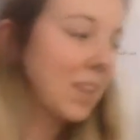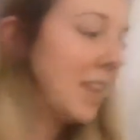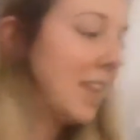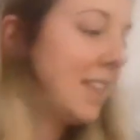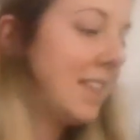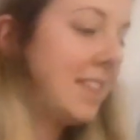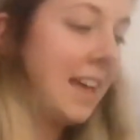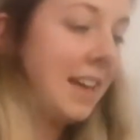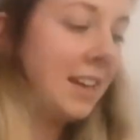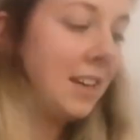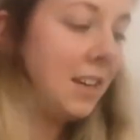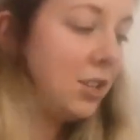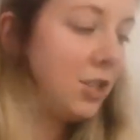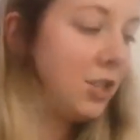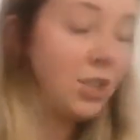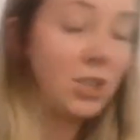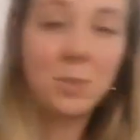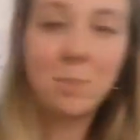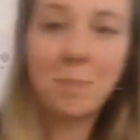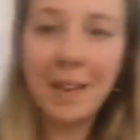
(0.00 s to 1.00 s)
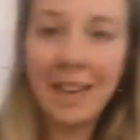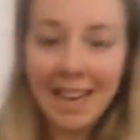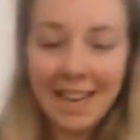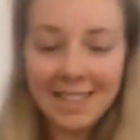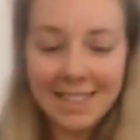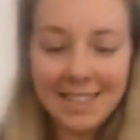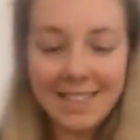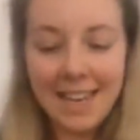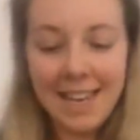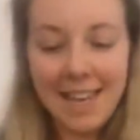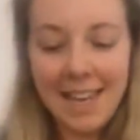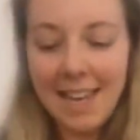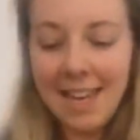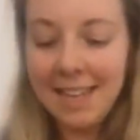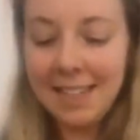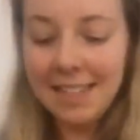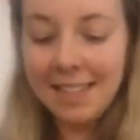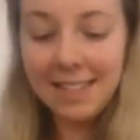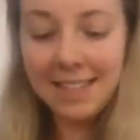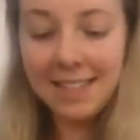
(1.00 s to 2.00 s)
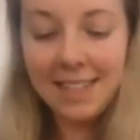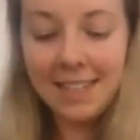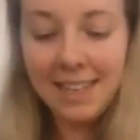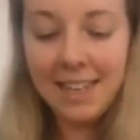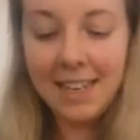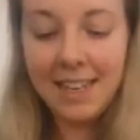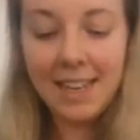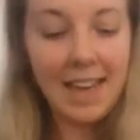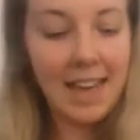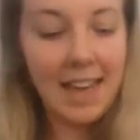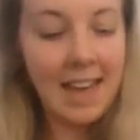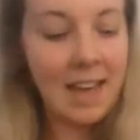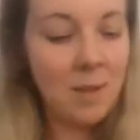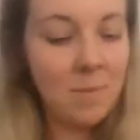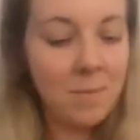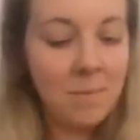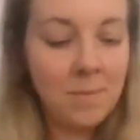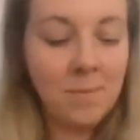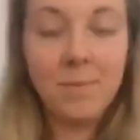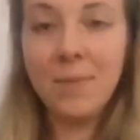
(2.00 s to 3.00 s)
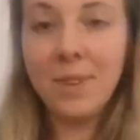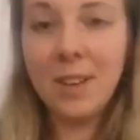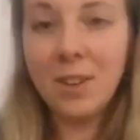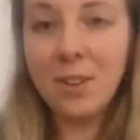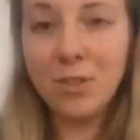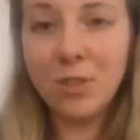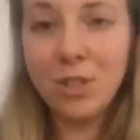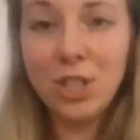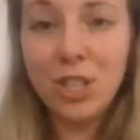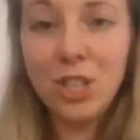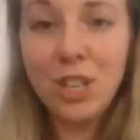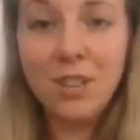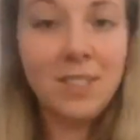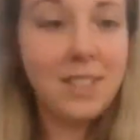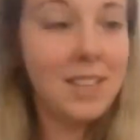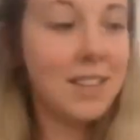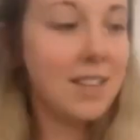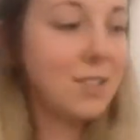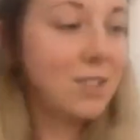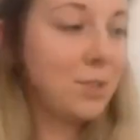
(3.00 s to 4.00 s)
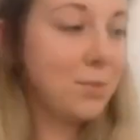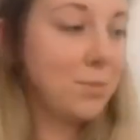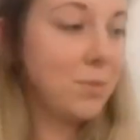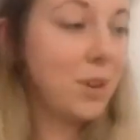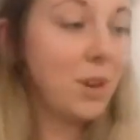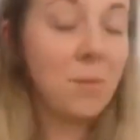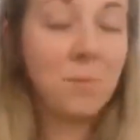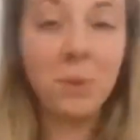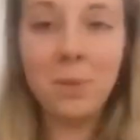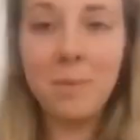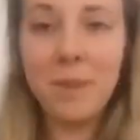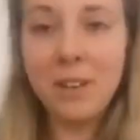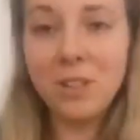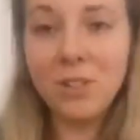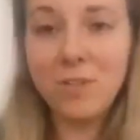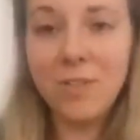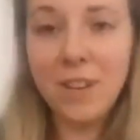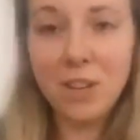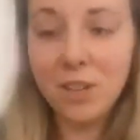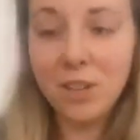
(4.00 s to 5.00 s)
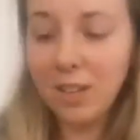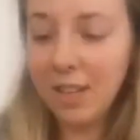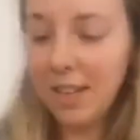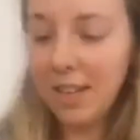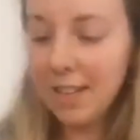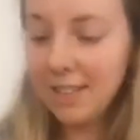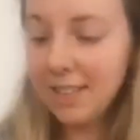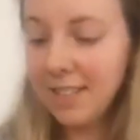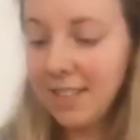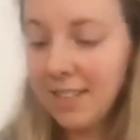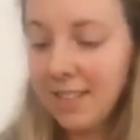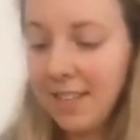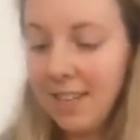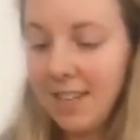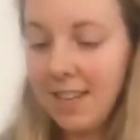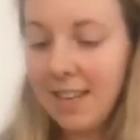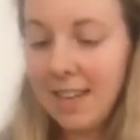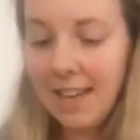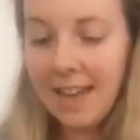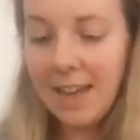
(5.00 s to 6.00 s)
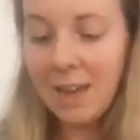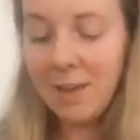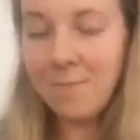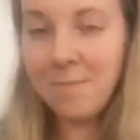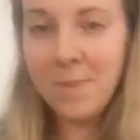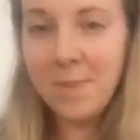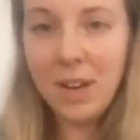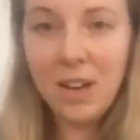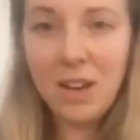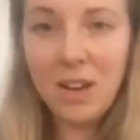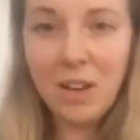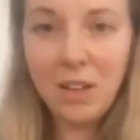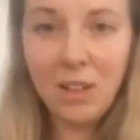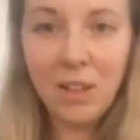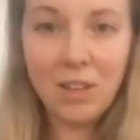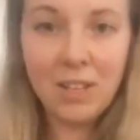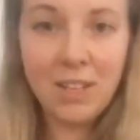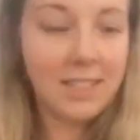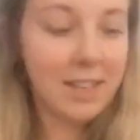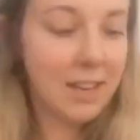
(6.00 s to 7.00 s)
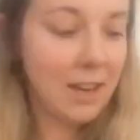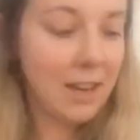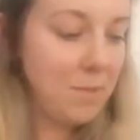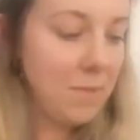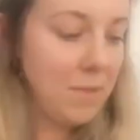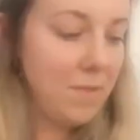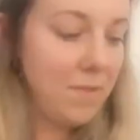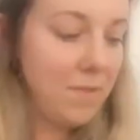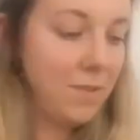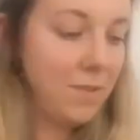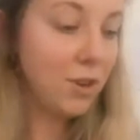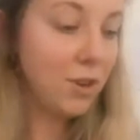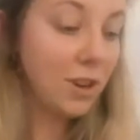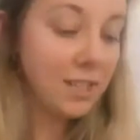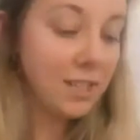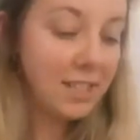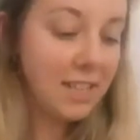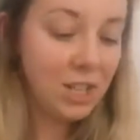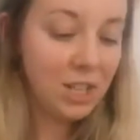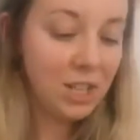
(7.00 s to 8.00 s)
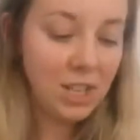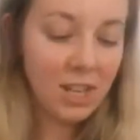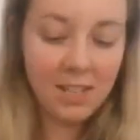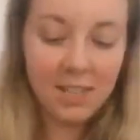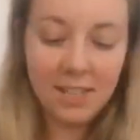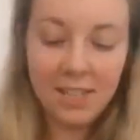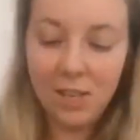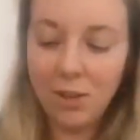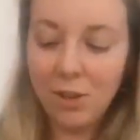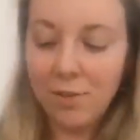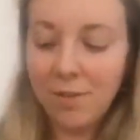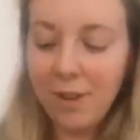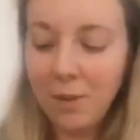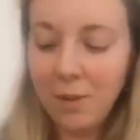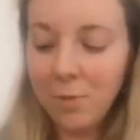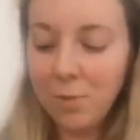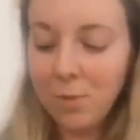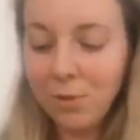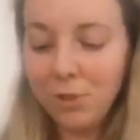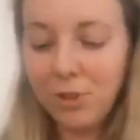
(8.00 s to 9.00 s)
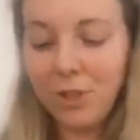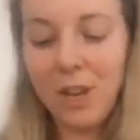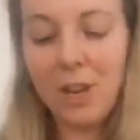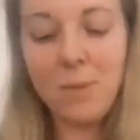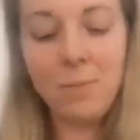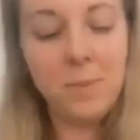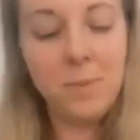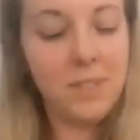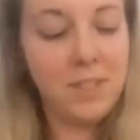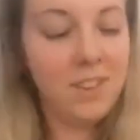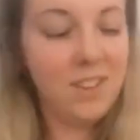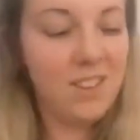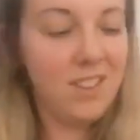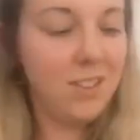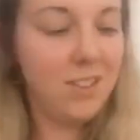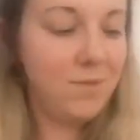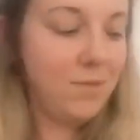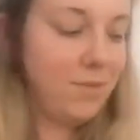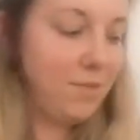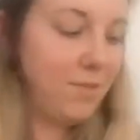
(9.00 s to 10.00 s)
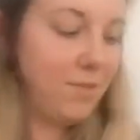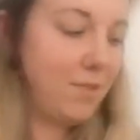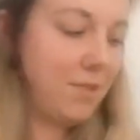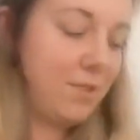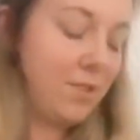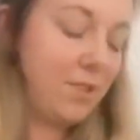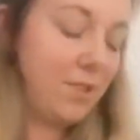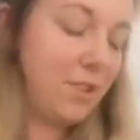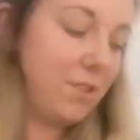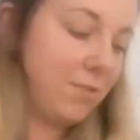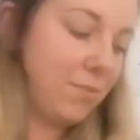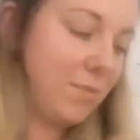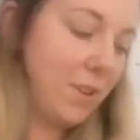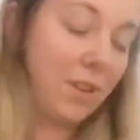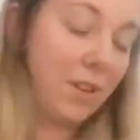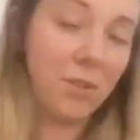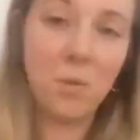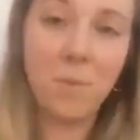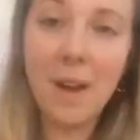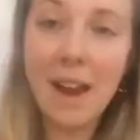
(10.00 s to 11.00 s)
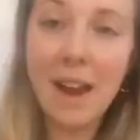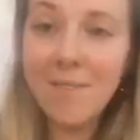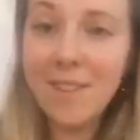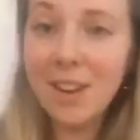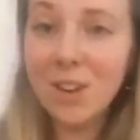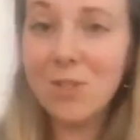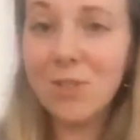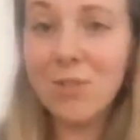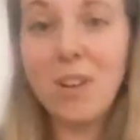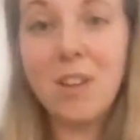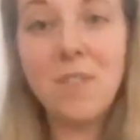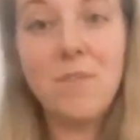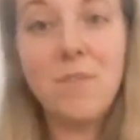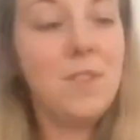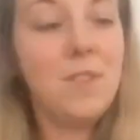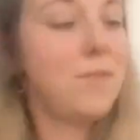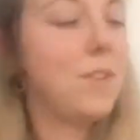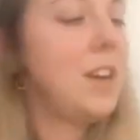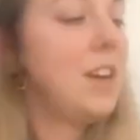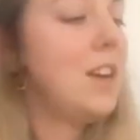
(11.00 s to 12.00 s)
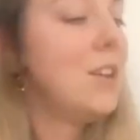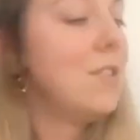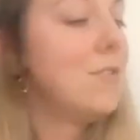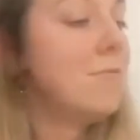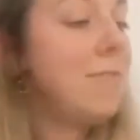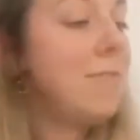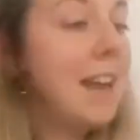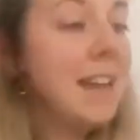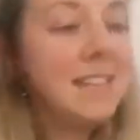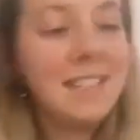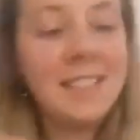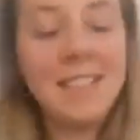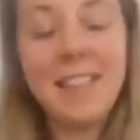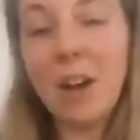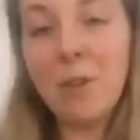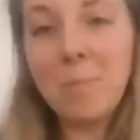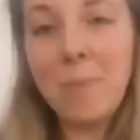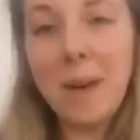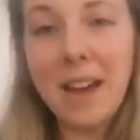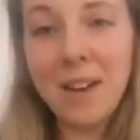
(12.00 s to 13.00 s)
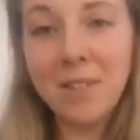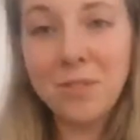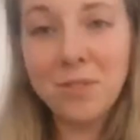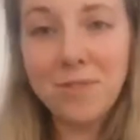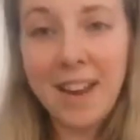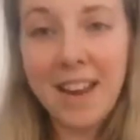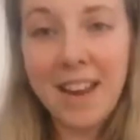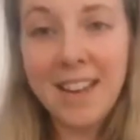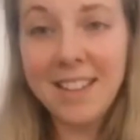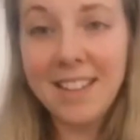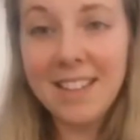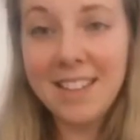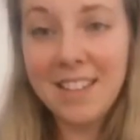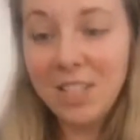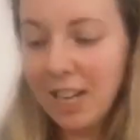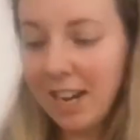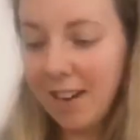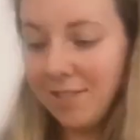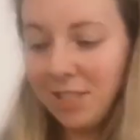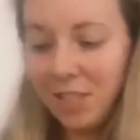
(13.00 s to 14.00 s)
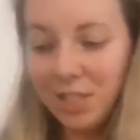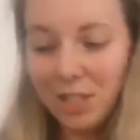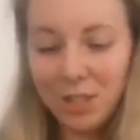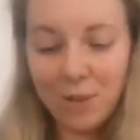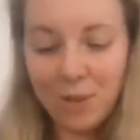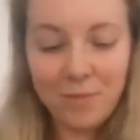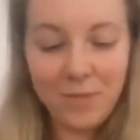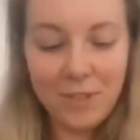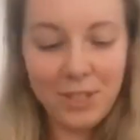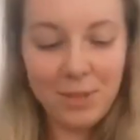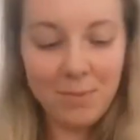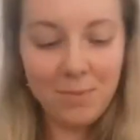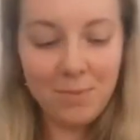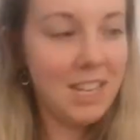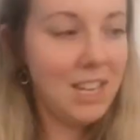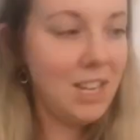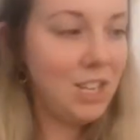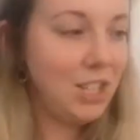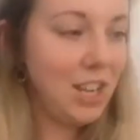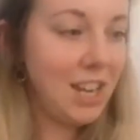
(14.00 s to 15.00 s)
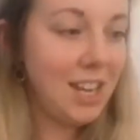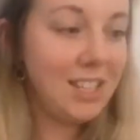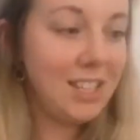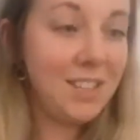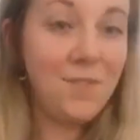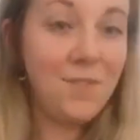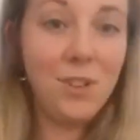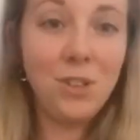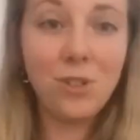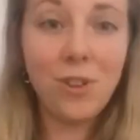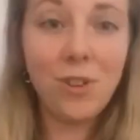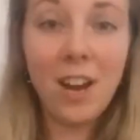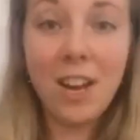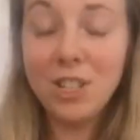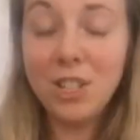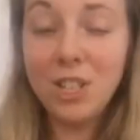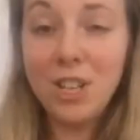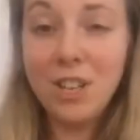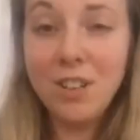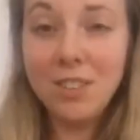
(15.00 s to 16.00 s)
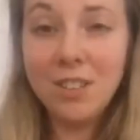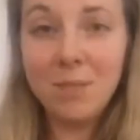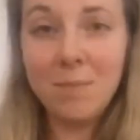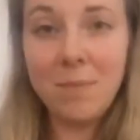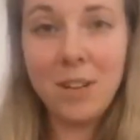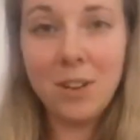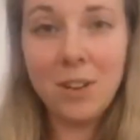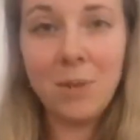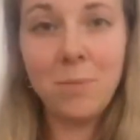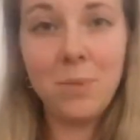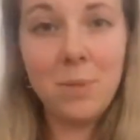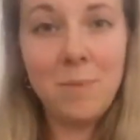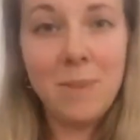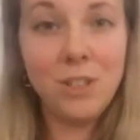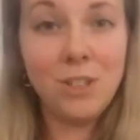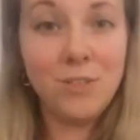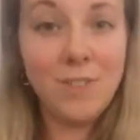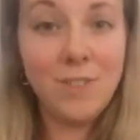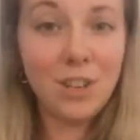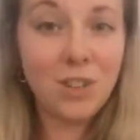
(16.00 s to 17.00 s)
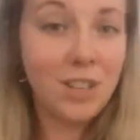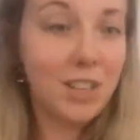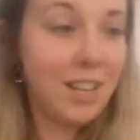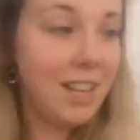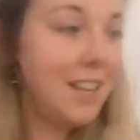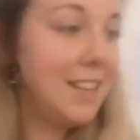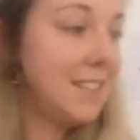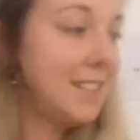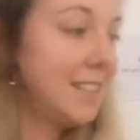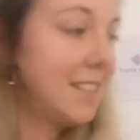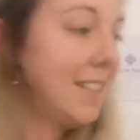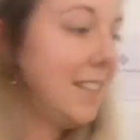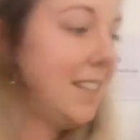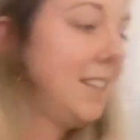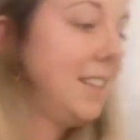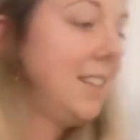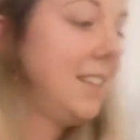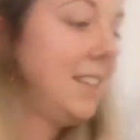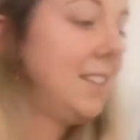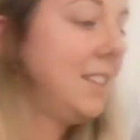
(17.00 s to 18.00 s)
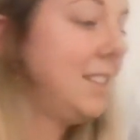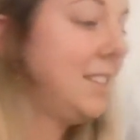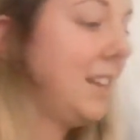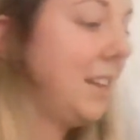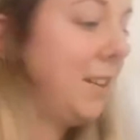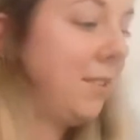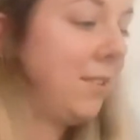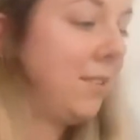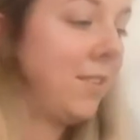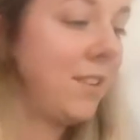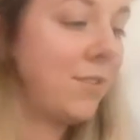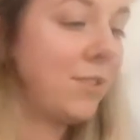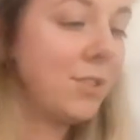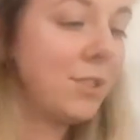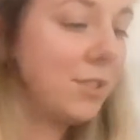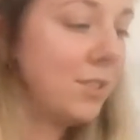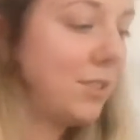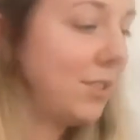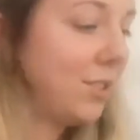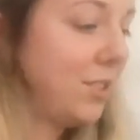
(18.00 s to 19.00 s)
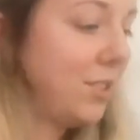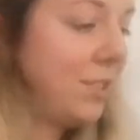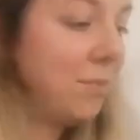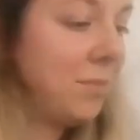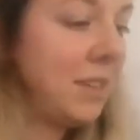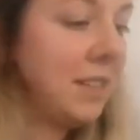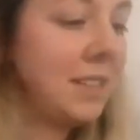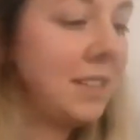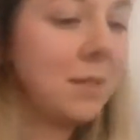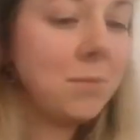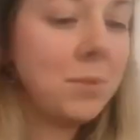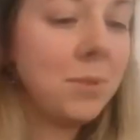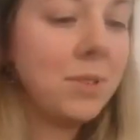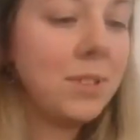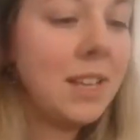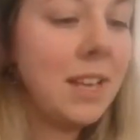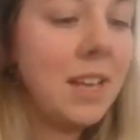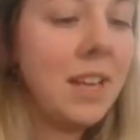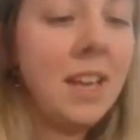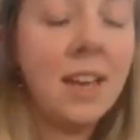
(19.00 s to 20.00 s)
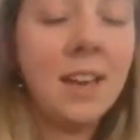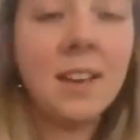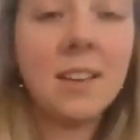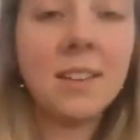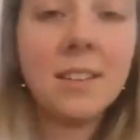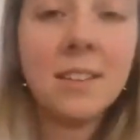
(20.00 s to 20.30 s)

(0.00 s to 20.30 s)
then just plaiting it or choosing some complementary colours. A lot of the time, if you've t-shirts in your own wardrobes that you're no longer wearing, or if you've raided that pound rail at the charity shop for some t-shirts, if you try and choose them in complementary colours, so I've got just some examples here,